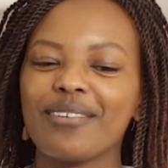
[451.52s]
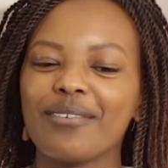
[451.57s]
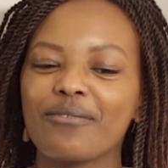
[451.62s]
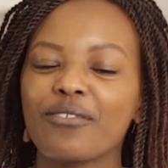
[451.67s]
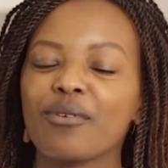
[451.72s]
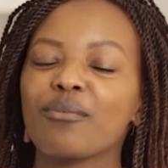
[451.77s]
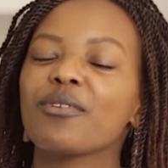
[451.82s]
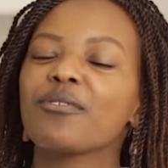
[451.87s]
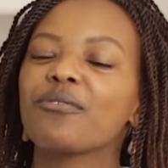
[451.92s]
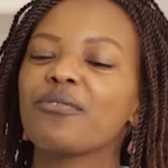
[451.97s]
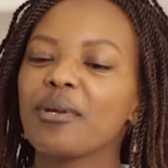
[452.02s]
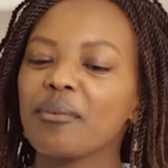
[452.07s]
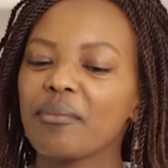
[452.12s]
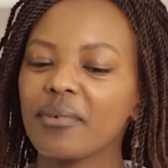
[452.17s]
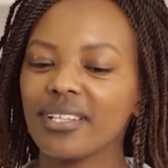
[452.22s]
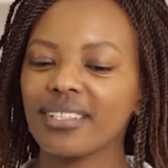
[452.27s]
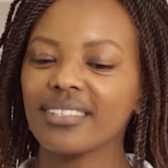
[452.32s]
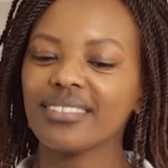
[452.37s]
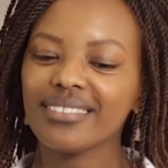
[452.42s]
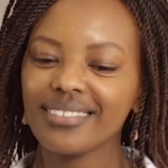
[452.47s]
from the
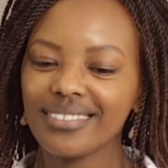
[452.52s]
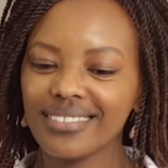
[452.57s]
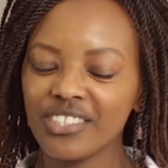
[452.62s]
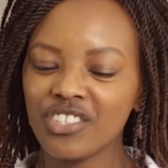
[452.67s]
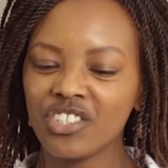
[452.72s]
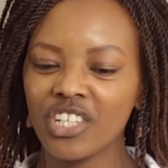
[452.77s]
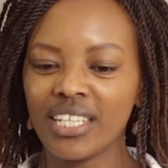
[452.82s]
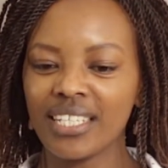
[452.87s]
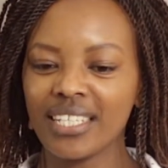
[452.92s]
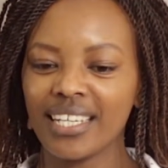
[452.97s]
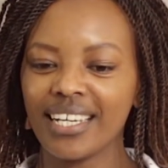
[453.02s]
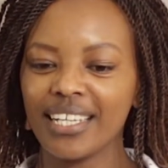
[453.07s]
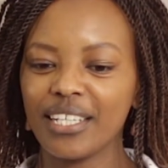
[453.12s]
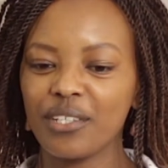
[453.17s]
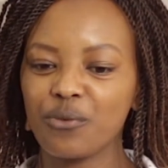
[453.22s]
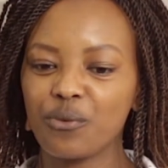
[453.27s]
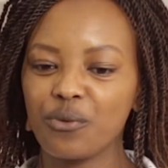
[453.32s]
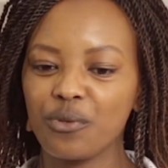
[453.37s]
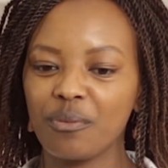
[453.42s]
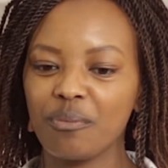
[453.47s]
female gender,
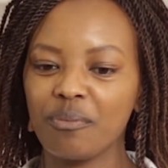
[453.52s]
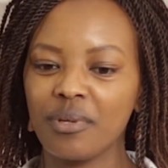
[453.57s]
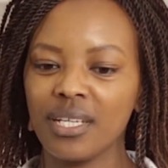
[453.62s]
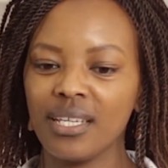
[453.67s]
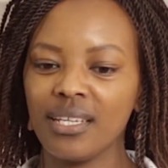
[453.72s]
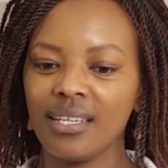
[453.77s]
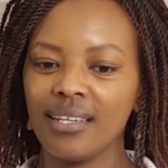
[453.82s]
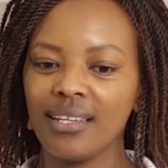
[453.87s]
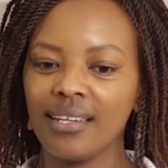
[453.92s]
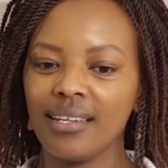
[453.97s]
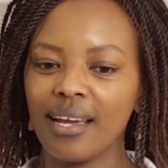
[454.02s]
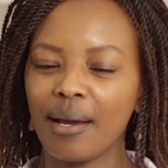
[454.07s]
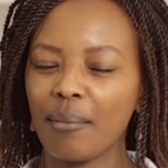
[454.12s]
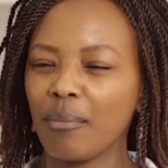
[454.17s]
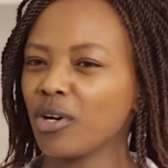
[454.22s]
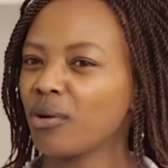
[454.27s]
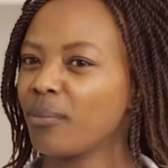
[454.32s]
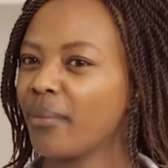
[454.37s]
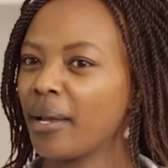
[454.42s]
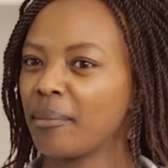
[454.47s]
it would be
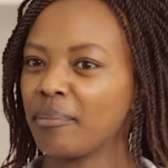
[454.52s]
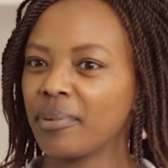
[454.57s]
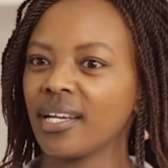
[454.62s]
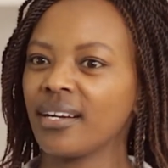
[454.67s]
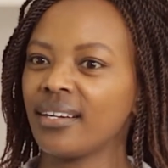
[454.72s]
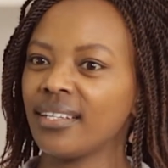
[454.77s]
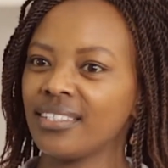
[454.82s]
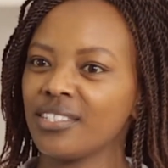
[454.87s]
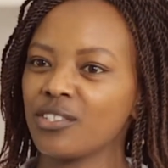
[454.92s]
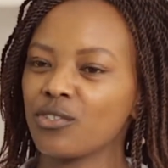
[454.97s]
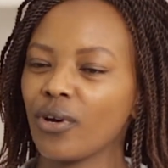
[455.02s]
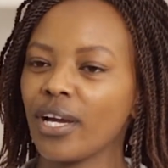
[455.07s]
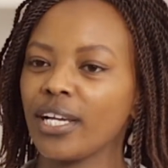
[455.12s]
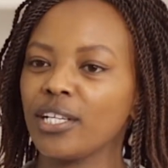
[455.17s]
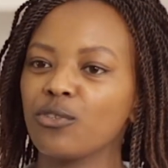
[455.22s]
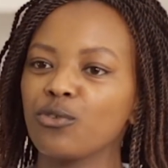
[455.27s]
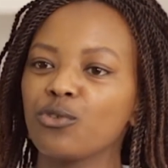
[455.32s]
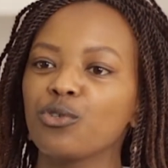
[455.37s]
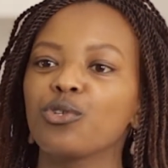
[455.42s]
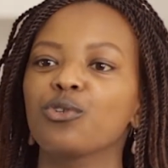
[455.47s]
about my appearance, so I
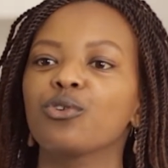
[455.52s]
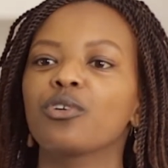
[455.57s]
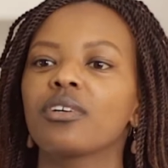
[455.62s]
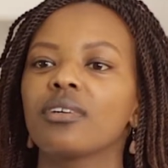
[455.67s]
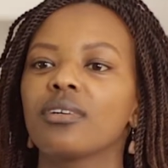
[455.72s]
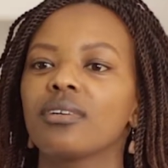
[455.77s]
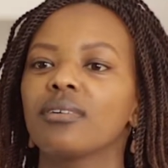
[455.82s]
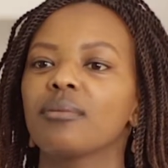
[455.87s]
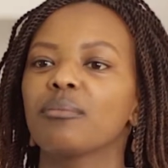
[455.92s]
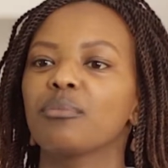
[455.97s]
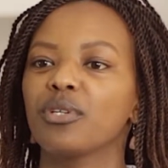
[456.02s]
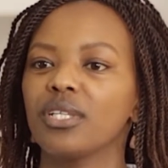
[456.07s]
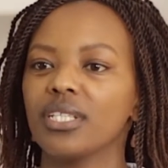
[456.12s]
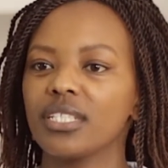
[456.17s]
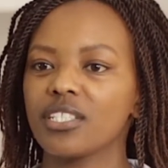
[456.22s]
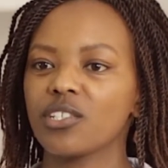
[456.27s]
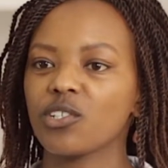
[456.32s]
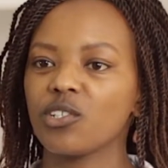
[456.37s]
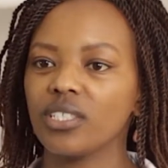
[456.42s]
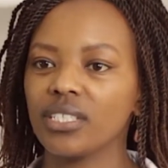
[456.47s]
don't look
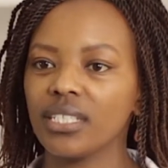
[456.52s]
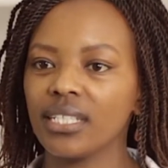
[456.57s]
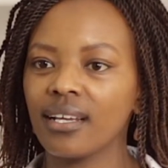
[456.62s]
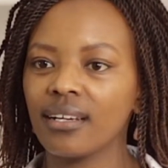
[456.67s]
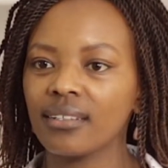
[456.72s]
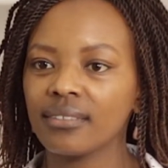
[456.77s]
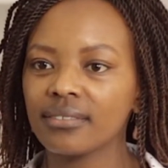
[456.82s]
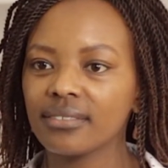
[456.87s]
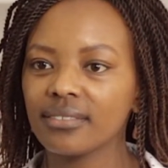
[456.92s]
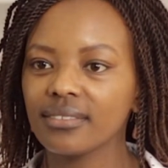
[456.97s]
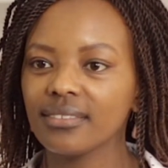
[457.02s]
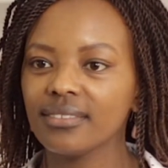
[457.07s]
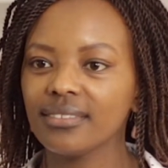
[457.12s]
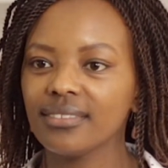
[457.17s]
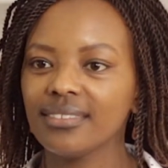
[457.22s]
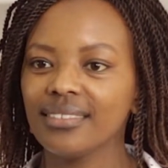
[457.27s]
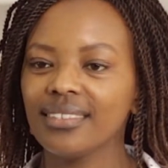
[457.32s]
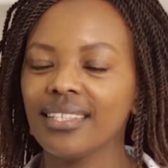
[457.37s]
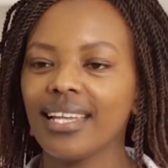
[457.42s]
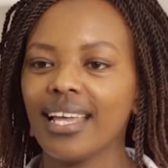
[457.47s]
political enough.
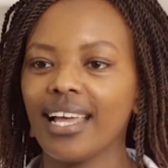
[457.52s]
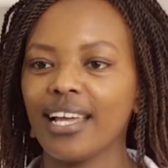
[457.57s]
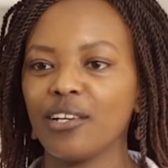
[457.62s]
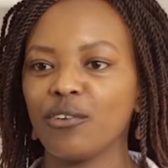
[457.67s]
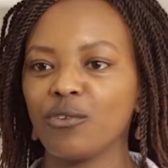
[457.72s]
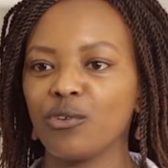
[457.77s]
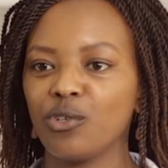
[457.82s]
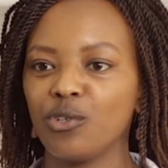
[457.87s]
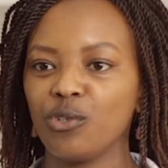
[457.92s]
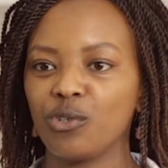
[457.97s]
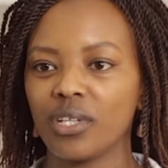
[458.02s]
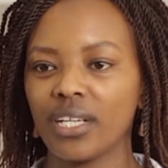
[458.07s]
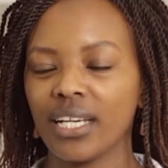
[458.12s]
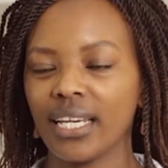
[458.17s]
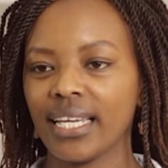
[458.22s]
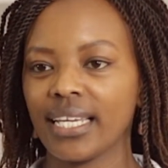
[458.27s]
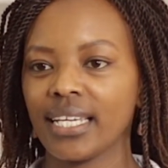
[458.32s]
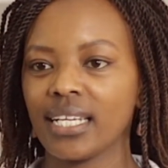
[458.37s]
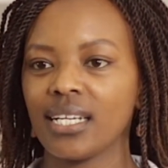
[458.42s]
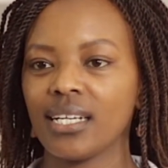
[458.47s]
I don't look
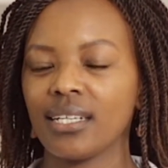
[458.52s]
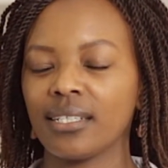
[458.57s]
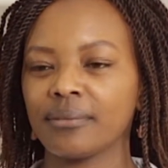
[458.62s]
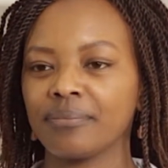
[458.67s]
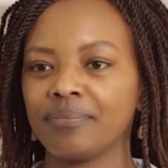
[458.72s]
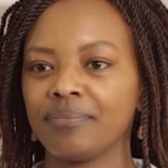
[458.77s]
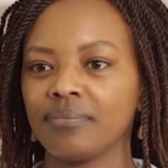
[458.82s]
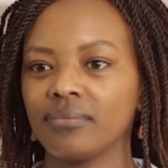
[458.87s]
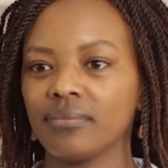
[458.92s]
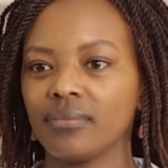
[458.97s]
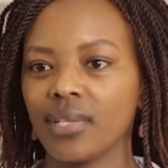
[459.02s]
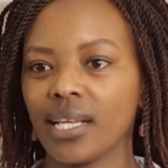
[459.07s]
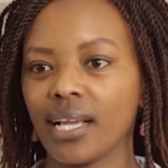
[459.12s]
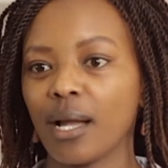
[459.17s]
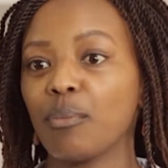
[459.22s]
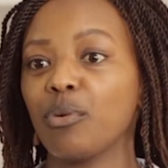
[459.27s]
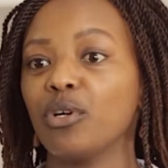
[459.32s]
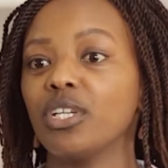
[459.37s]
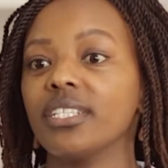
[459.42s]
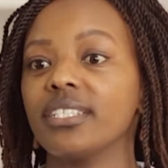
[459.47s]
like a
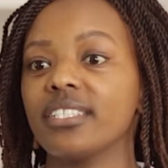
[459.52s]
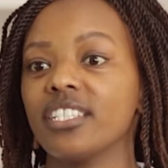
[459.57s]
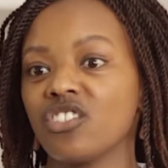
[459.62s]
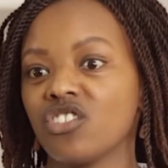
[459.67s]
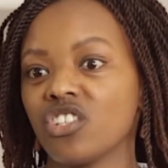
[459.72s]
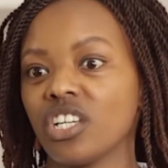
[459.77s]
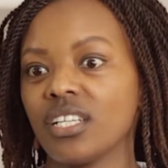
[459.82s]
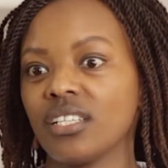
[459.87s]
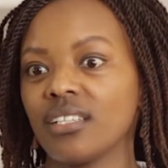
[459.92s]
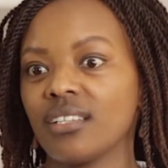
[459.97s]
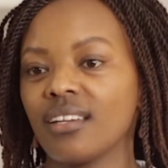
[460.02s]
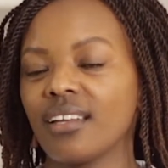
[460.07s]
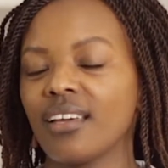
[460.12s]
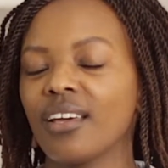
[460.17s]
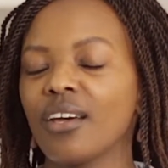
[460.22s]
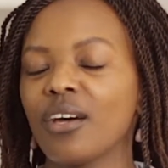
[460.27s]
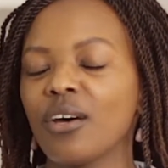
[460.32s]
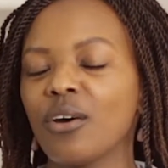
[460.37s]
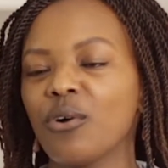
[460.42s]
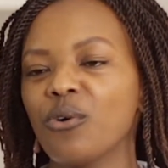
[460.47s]
politician.
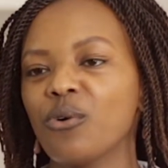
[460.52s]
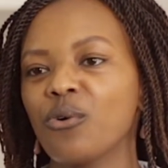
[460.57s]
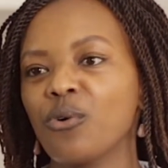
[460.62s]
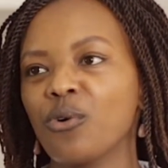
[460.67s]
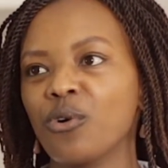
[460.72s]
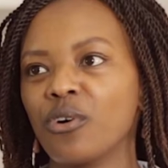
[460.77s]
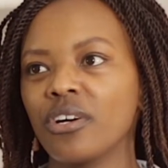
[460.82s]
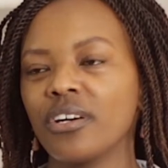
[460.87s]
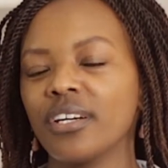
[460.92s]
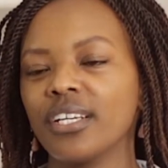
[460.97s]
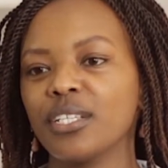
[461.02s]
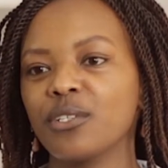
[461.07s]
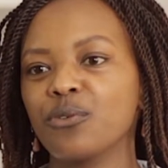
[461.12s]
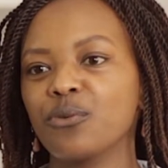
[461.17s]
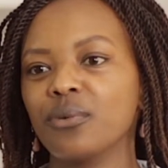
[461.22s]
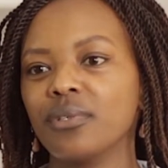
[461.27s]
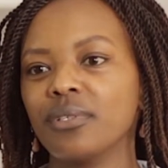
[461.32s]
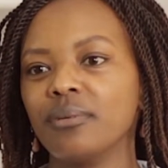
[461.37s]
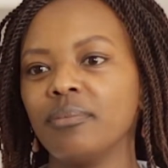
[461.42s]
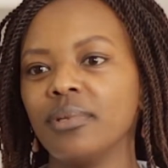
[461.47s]
Or it
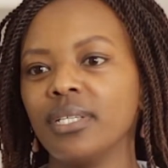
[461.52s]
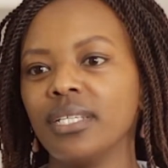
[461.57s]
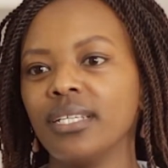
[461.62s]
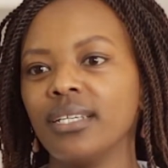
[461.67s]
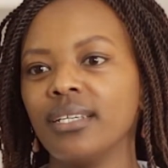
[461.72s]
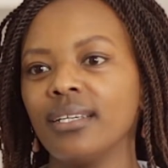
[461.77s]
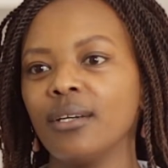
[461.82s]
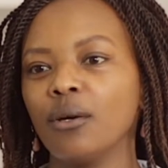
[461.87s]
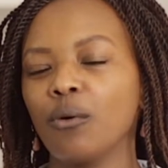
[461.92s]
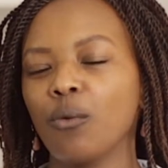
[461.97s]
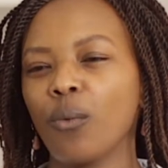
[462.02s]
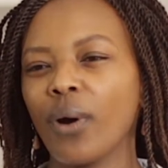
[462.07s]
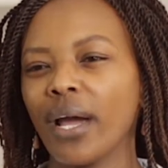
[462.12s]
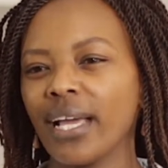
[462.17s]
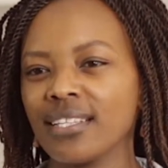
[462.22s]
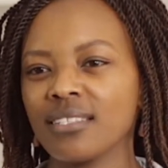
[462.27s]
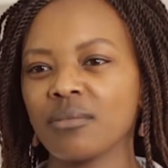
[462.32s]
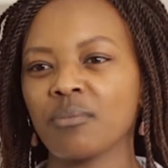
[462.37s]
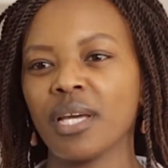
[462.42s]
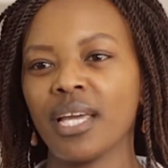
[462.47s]
would be, why
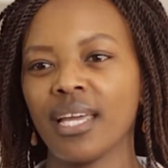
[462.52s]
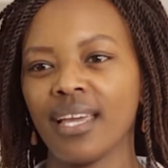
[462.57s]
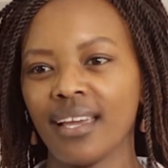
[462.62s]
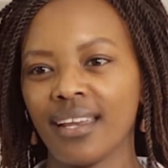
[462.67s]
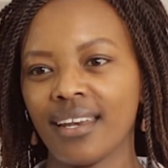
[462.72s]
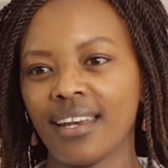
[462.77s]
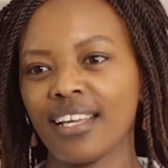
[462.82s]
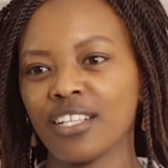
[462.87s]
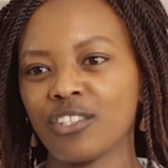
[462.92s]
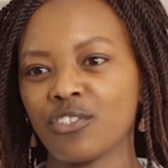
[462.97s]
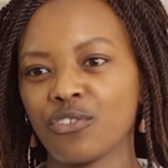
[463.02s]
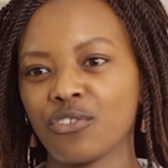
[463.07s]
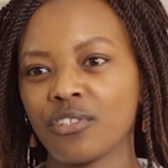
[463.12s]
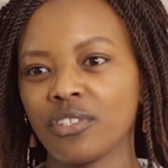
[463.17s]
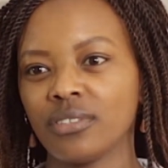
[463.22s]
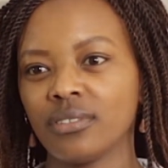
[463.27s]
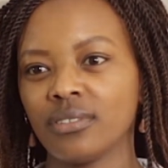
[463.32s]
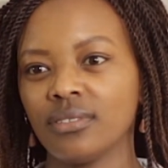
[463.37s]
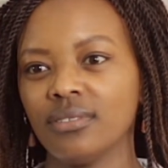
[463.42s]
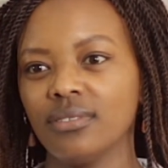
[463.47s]
is my hair
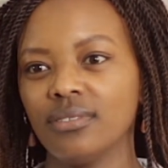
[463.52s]
natural?